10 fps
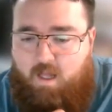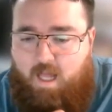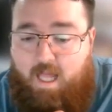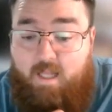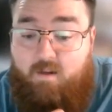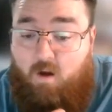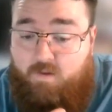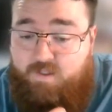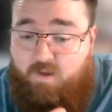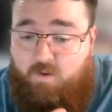And
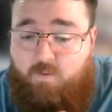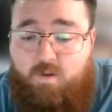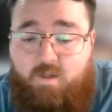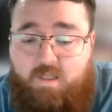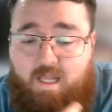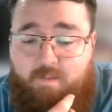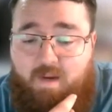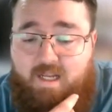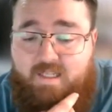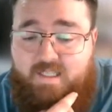also the
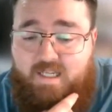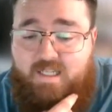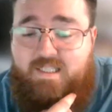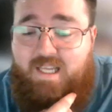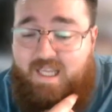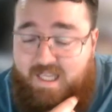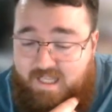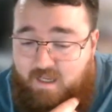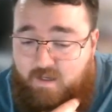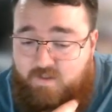
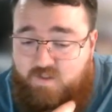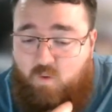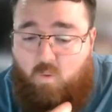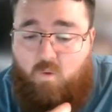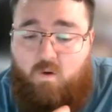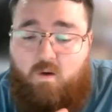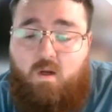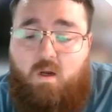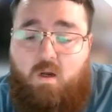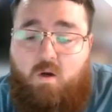MICT score,
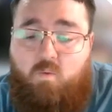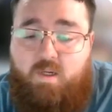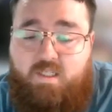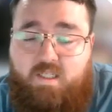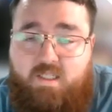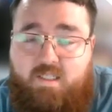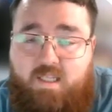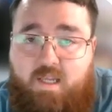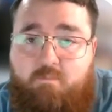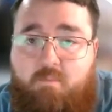which is
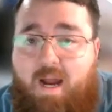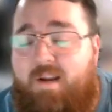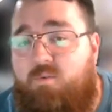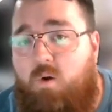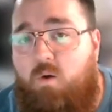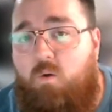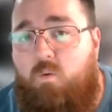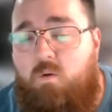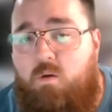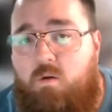the
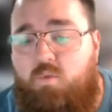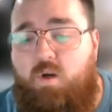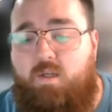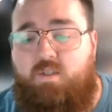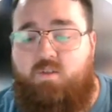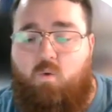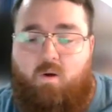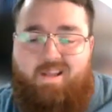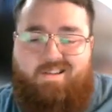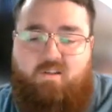micro production
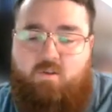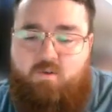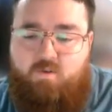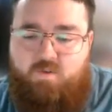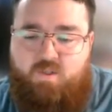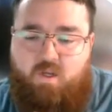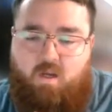score. It includes